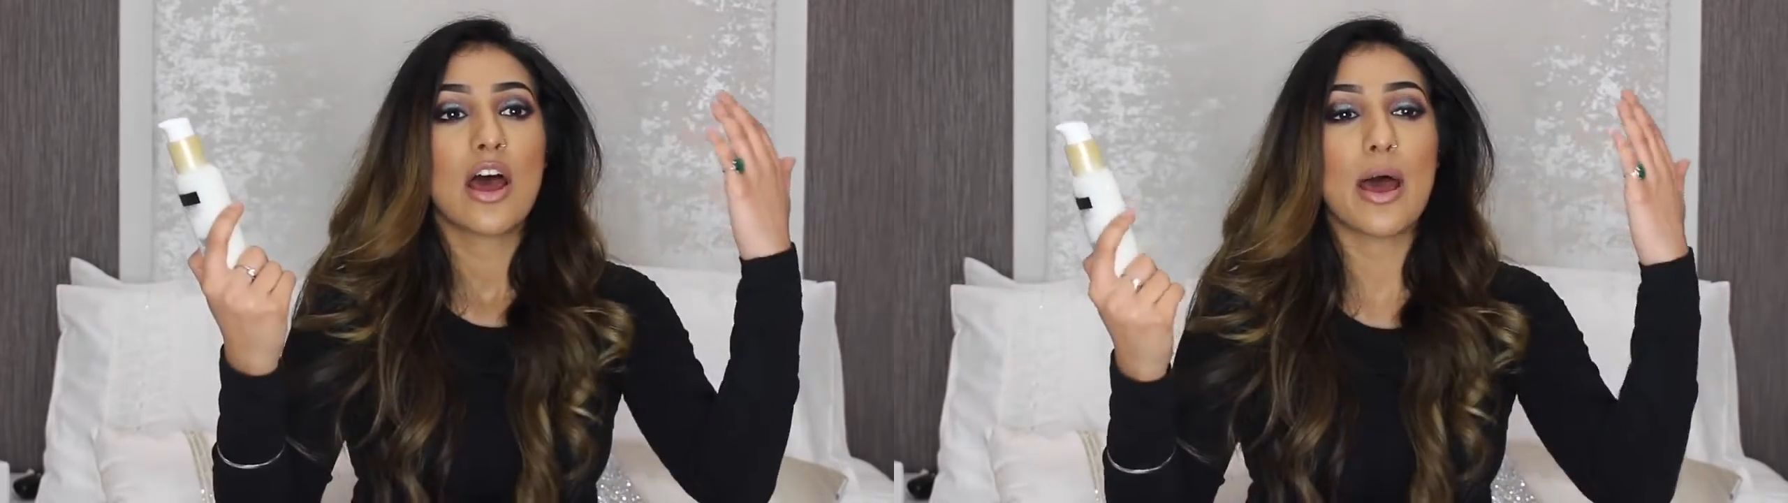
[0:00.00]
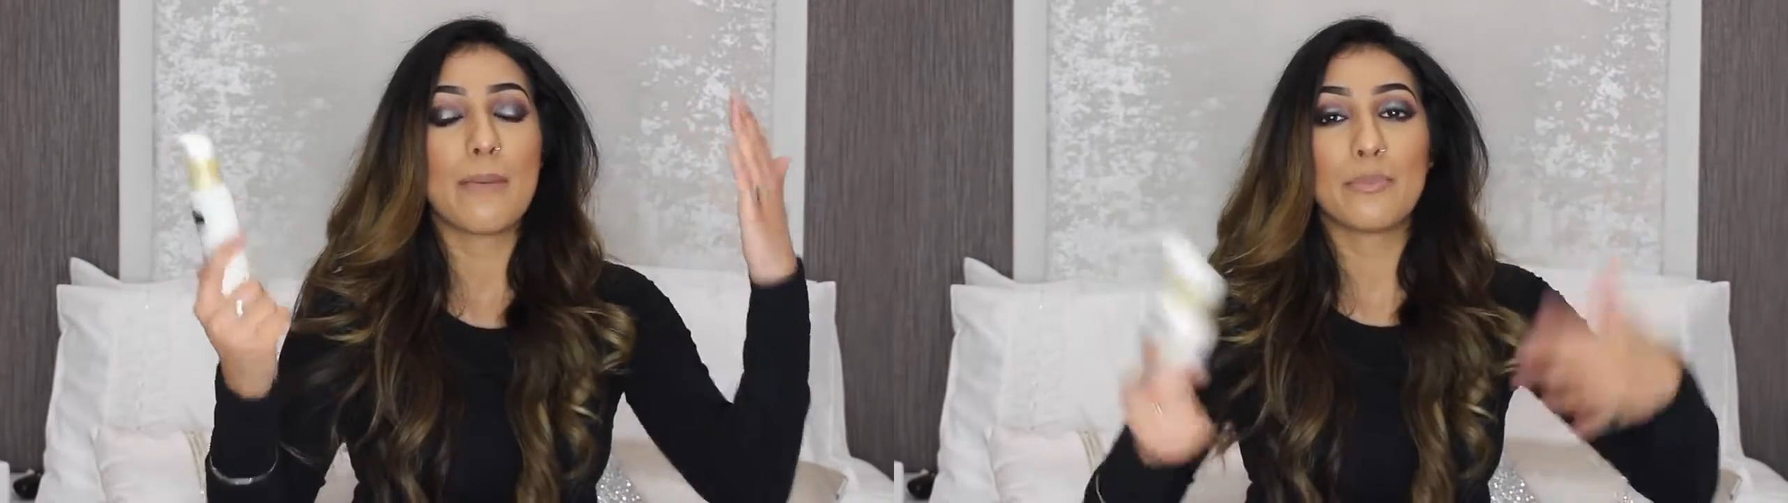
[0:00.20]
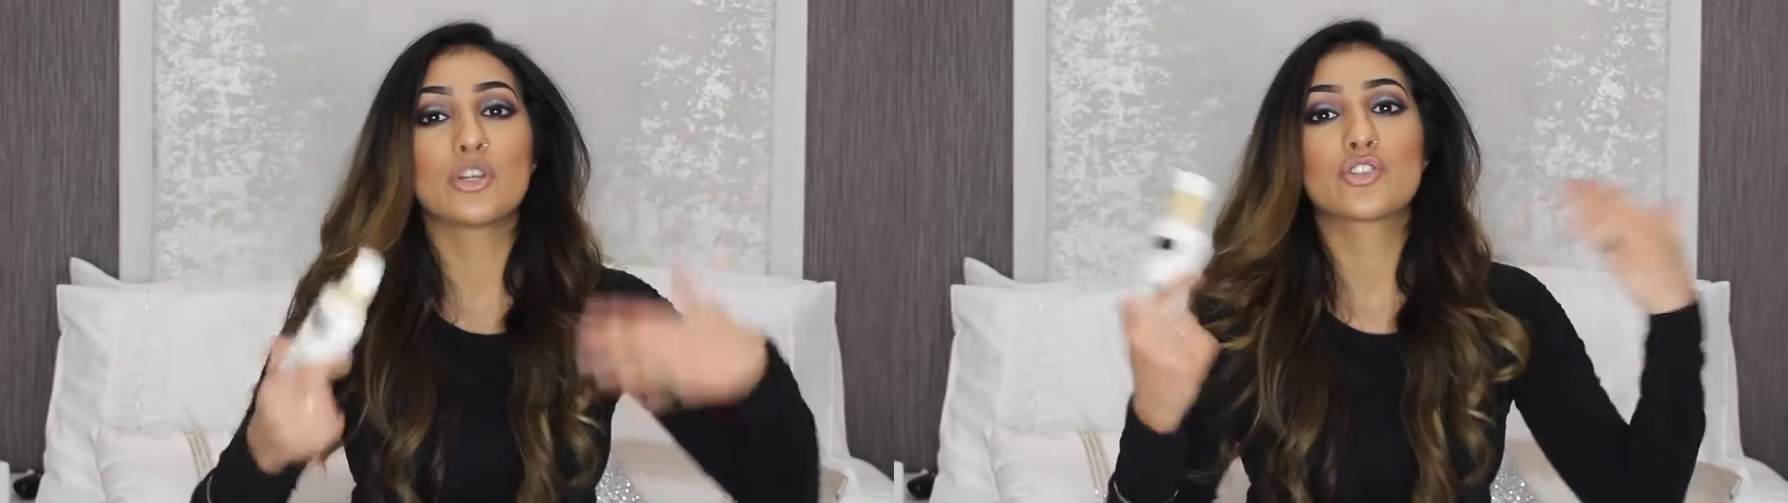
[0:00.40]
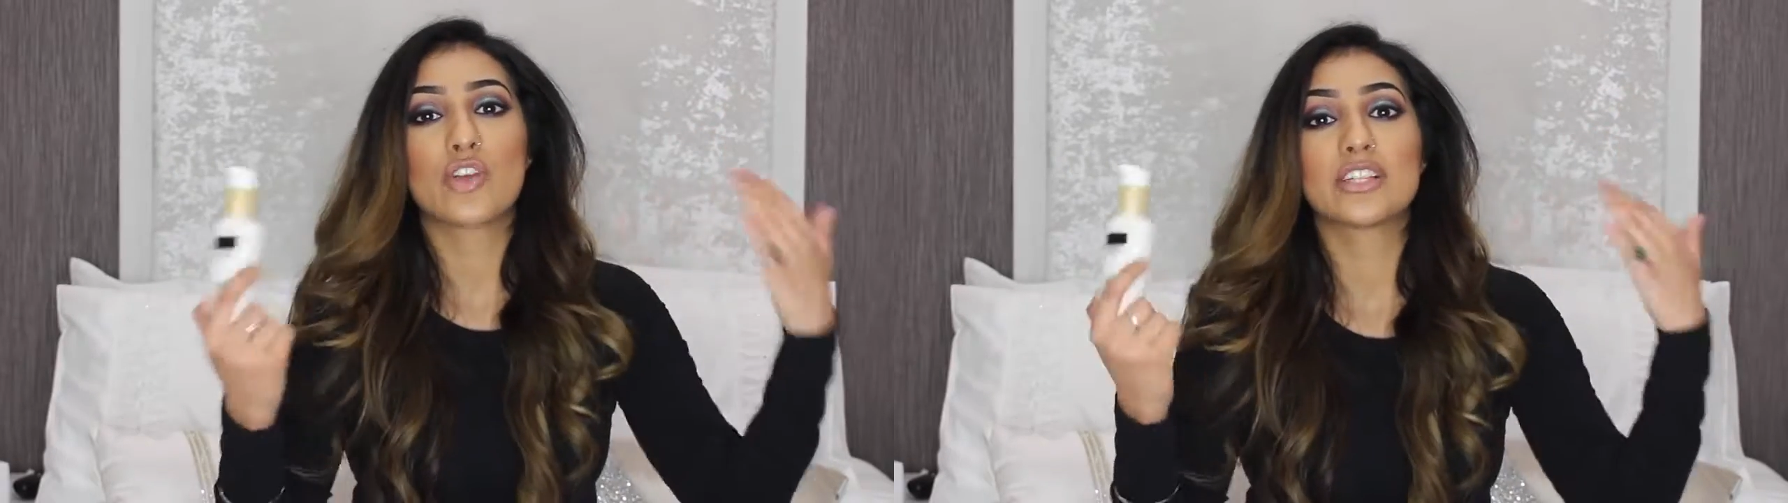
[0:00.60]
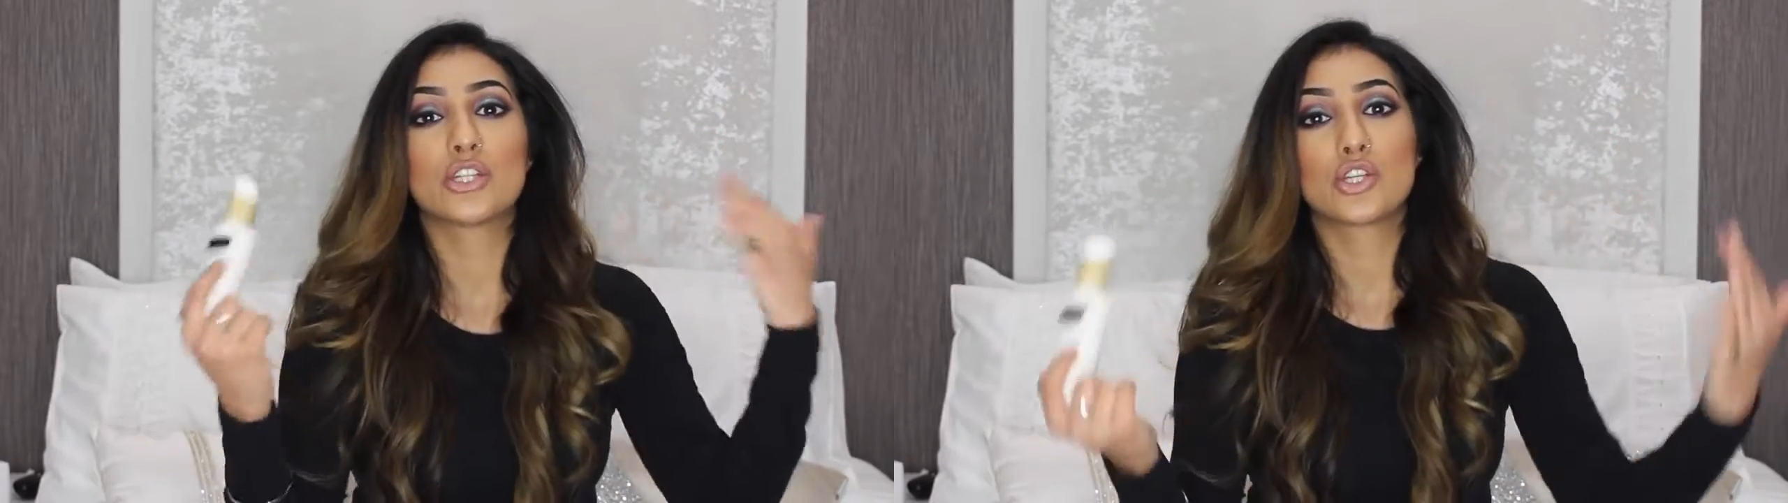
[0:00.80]

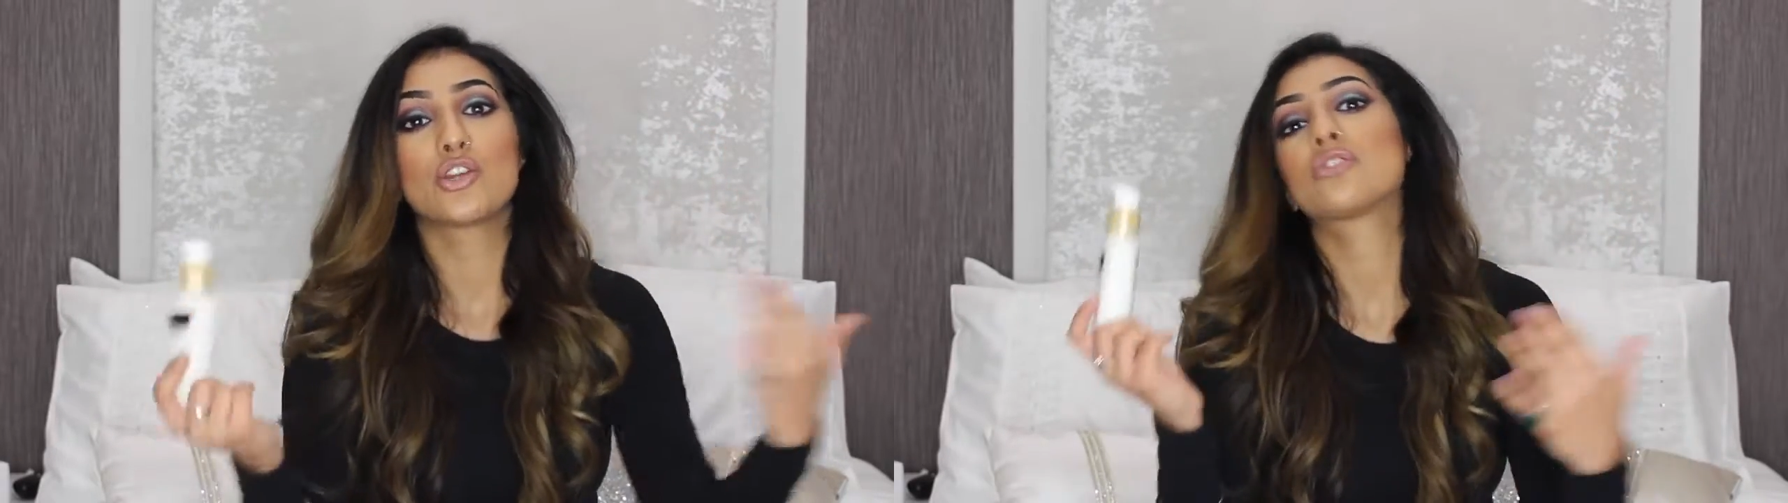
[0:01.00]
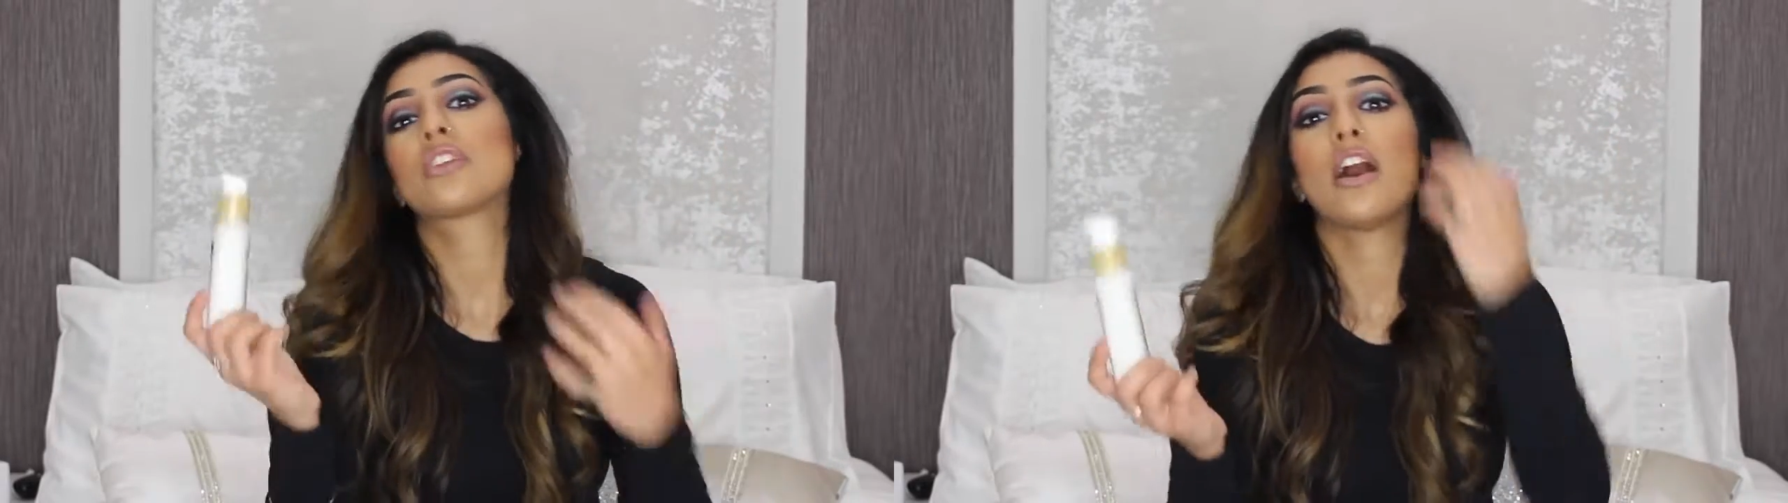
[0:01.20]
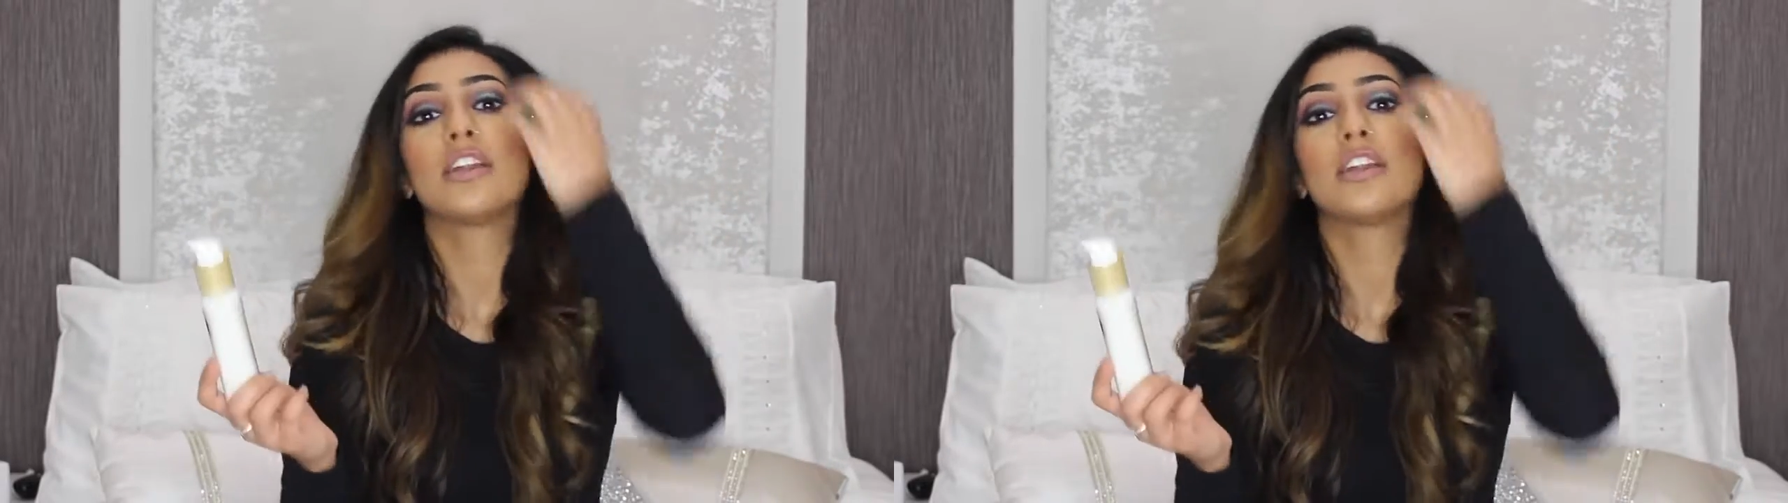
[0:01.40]
moisturiser to use